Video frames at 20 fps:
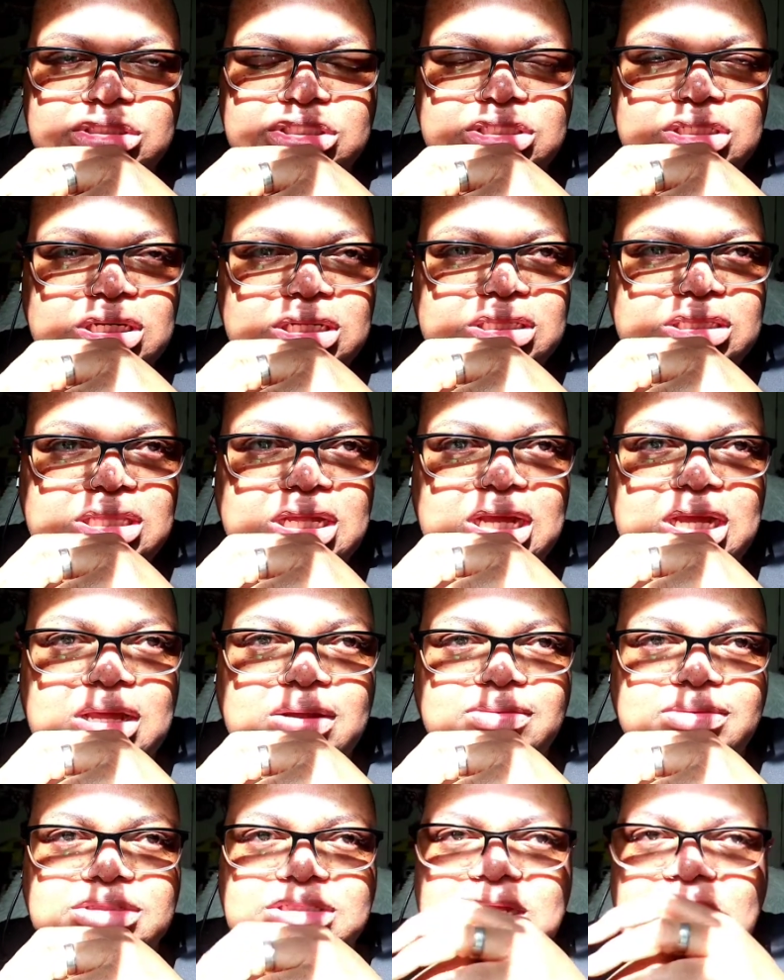she didn't think
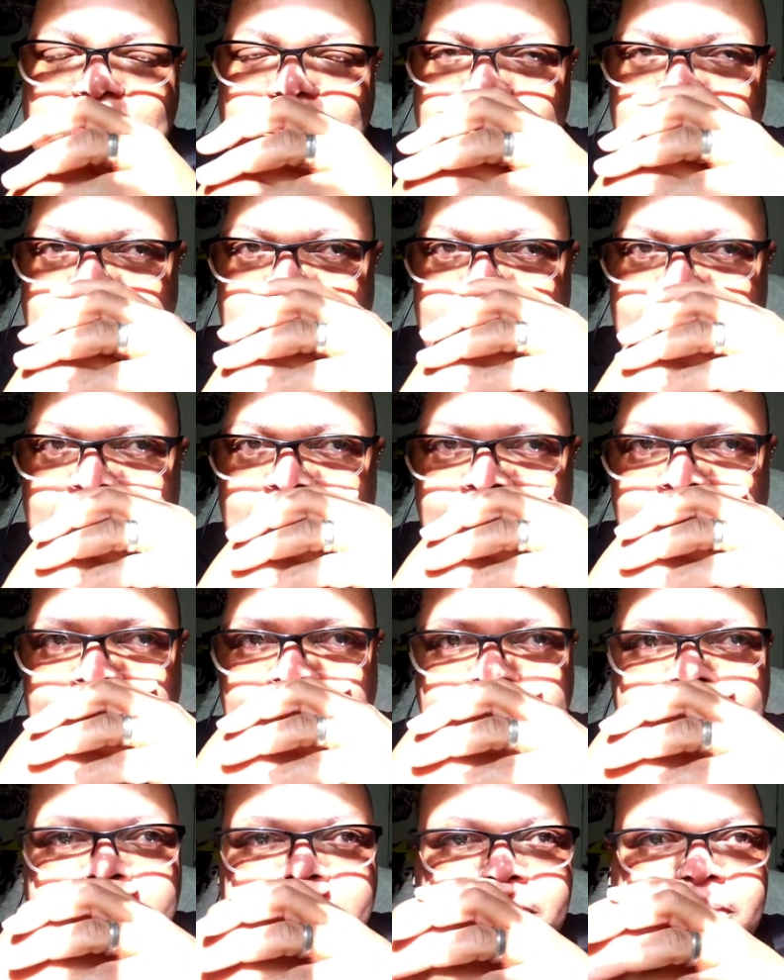it was helping me
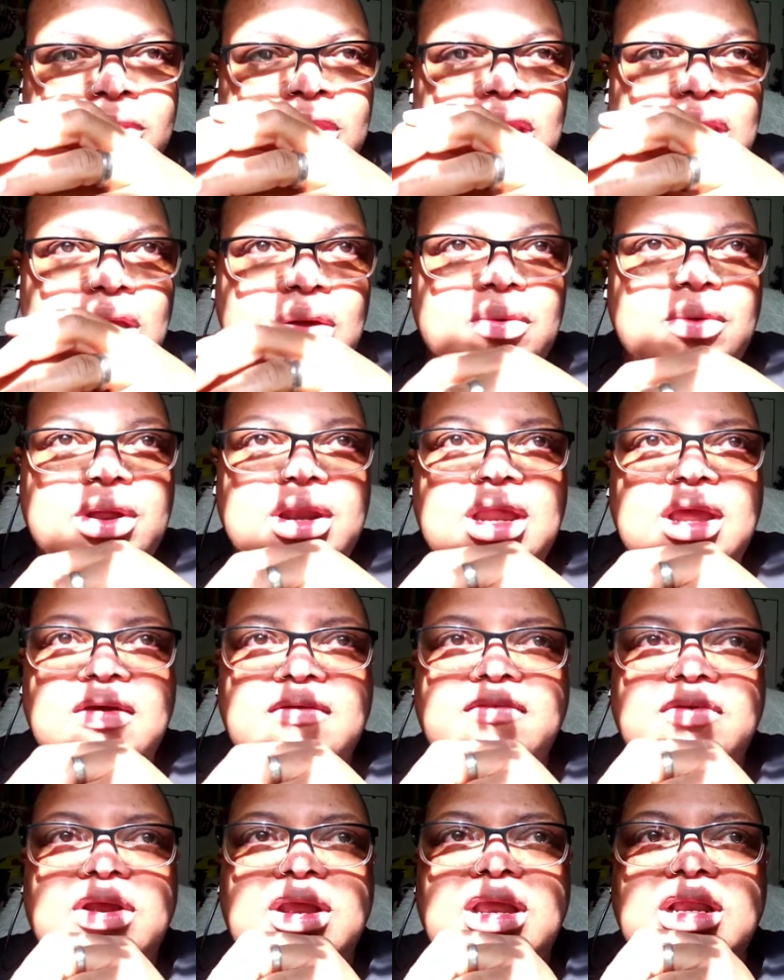or
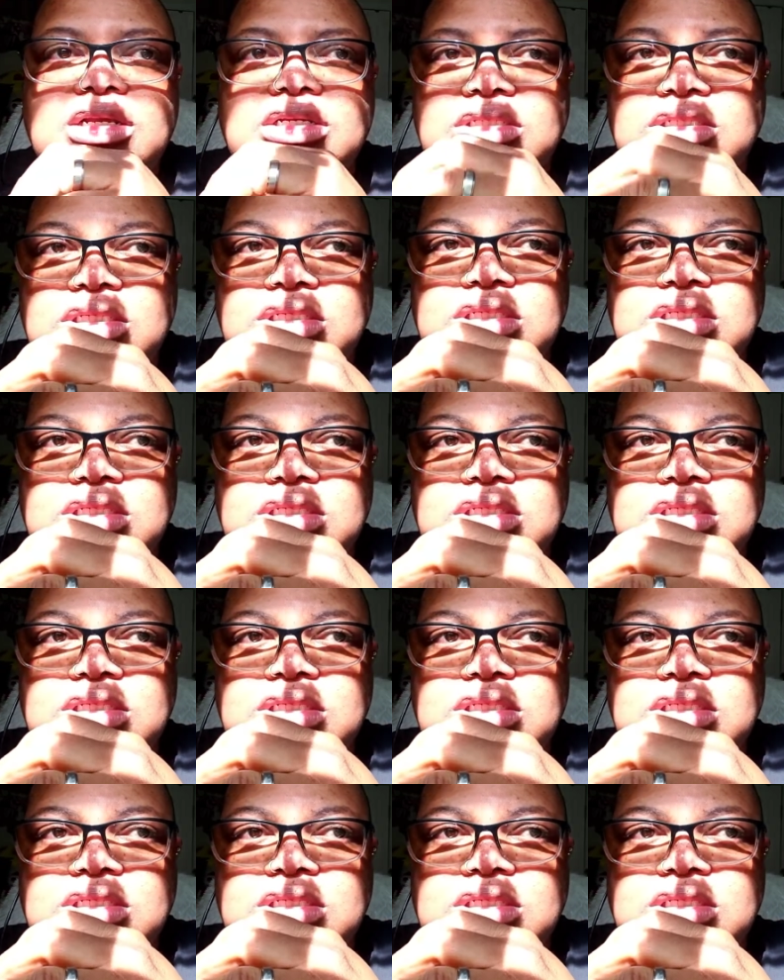whatever, and